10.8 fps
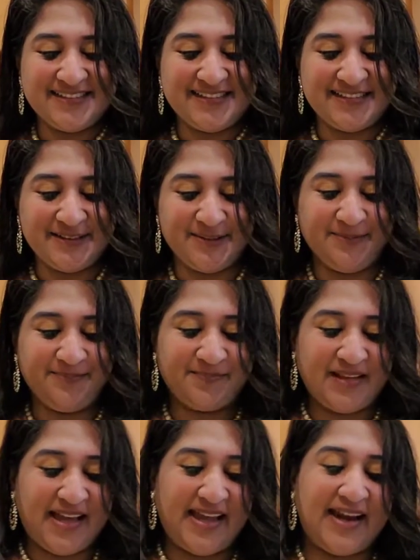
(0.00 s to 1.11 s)
So
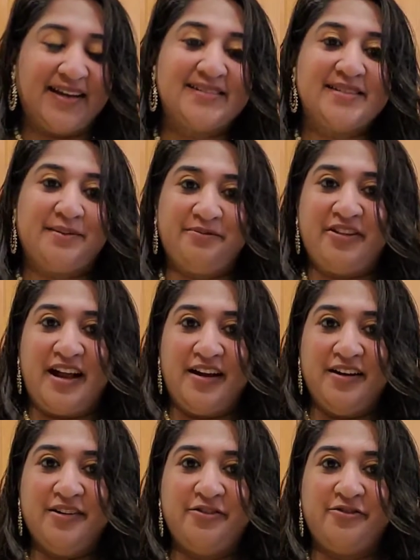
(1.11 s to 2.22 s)
I added some
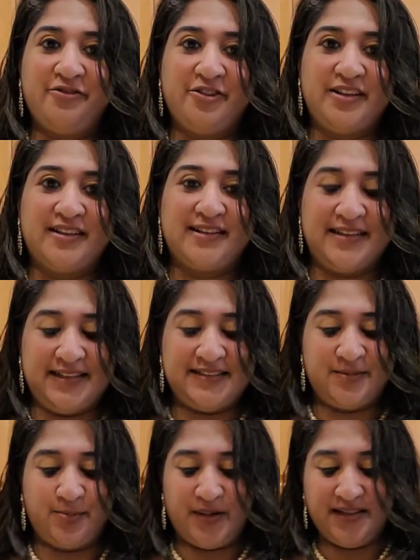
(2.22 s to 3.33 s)
flour for the
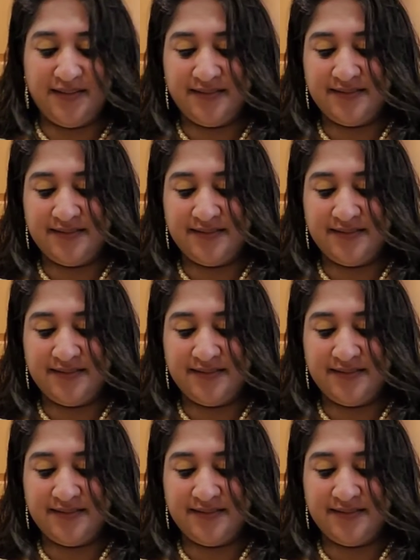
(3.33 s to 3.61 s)
kids one,